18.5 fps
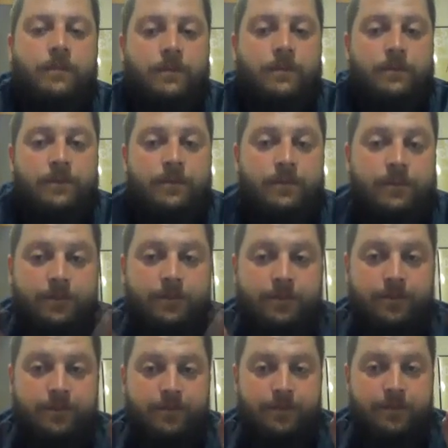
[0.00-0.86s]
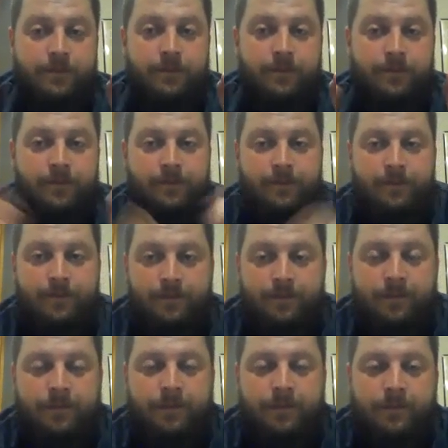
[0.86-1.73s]

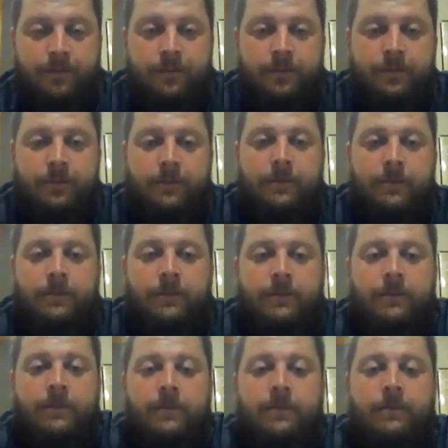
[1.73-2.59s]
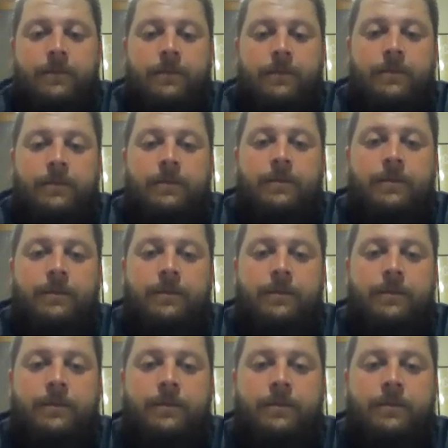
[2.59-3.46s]

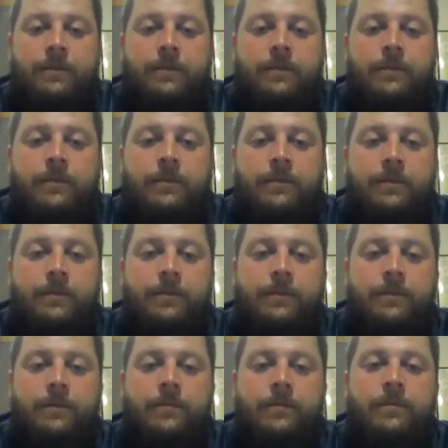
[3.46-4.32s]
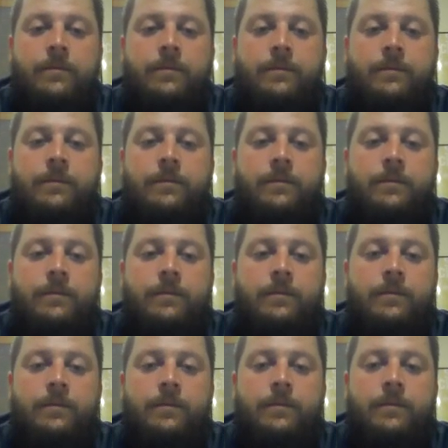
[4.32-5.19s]

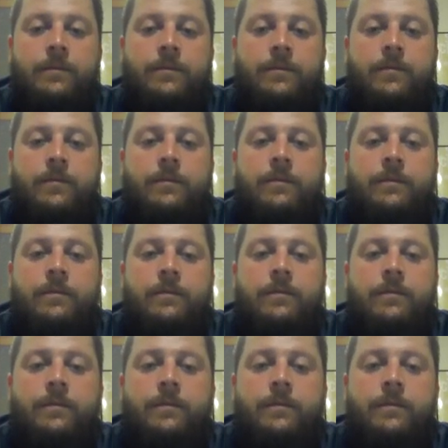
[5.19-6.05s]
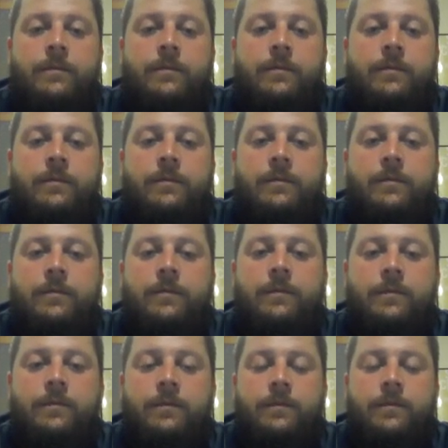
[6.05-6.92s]

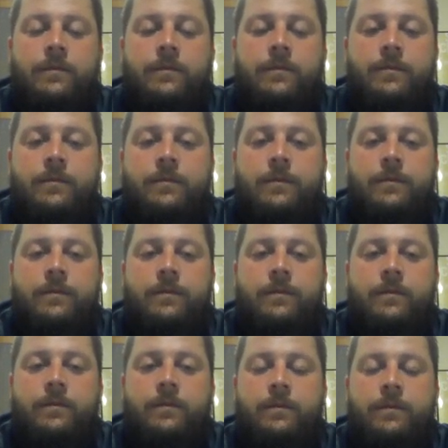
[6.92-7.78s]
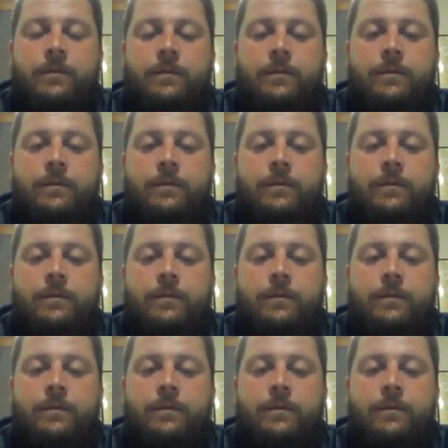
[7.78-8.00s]
This person isn't speaking.